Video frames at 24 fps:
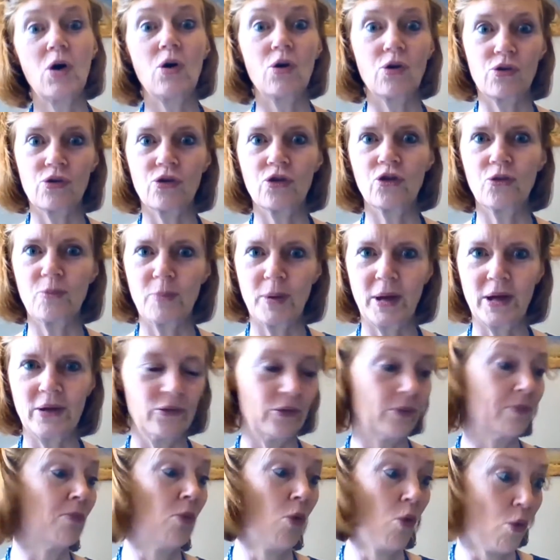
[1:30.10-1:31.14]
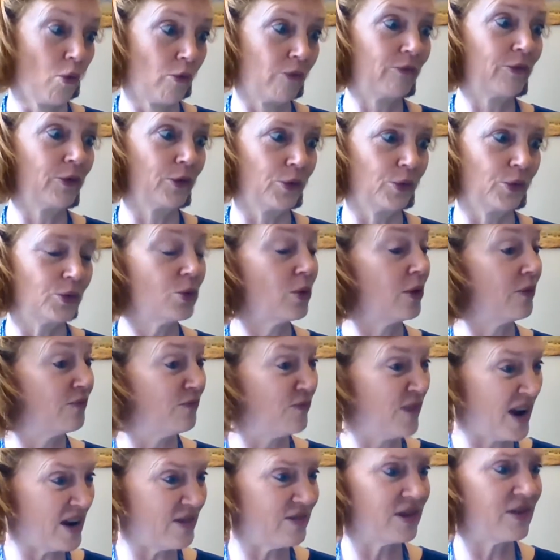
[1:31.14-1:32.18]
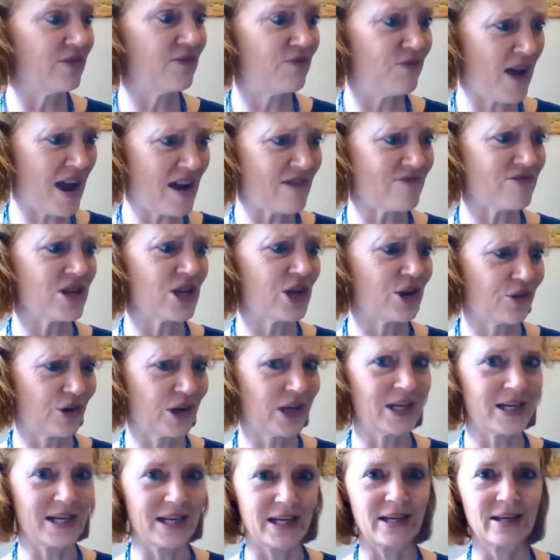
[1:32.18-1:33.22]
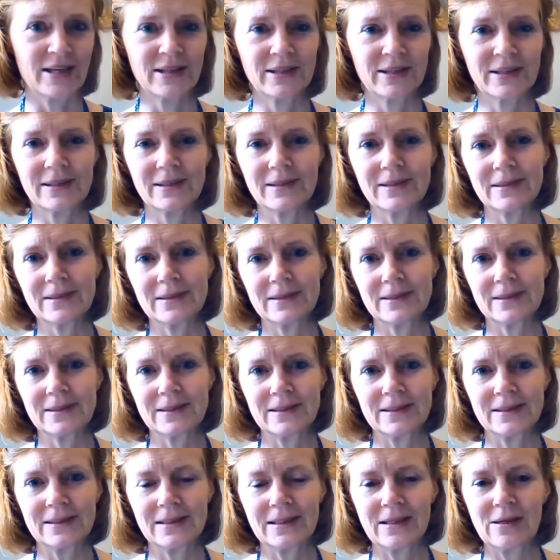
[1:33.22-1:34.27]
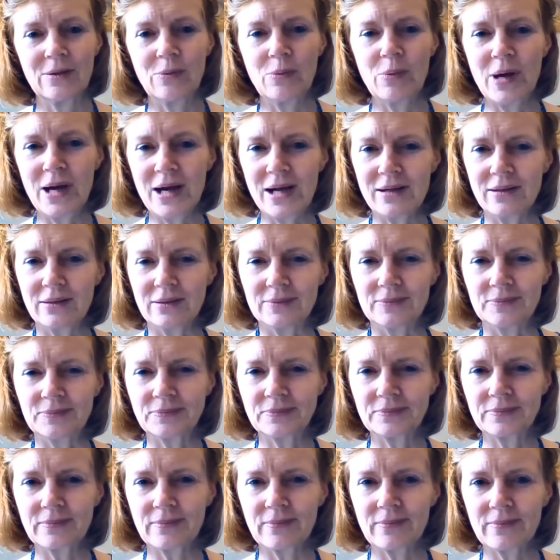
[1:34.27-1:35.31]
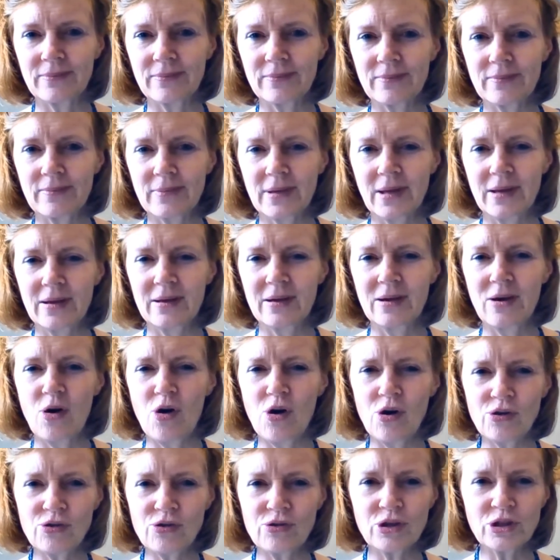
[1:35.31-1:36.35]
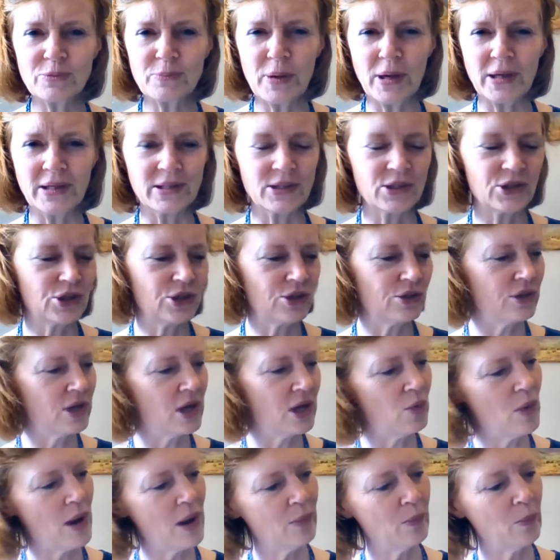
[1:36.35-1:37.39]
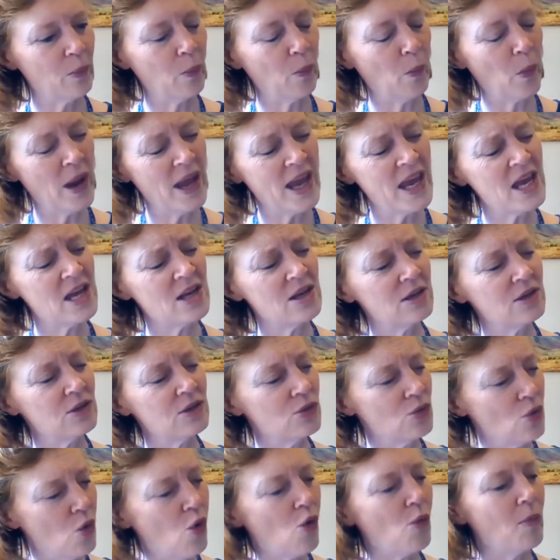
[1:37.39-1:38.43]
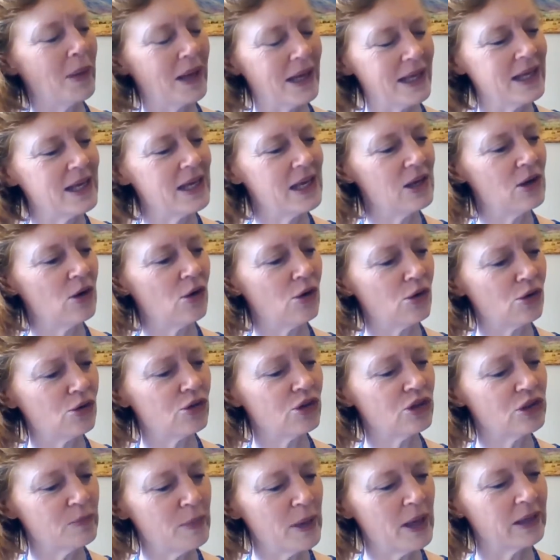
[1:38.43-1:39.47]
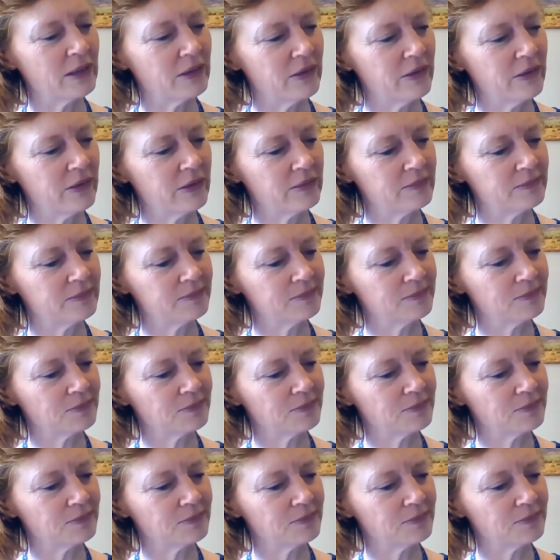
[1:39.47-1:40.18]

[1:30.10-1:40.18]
Hot cross buns, more food. You're very, very greedy. Wow. Hot cross buns. Do you know when we normally eat hot cross buns?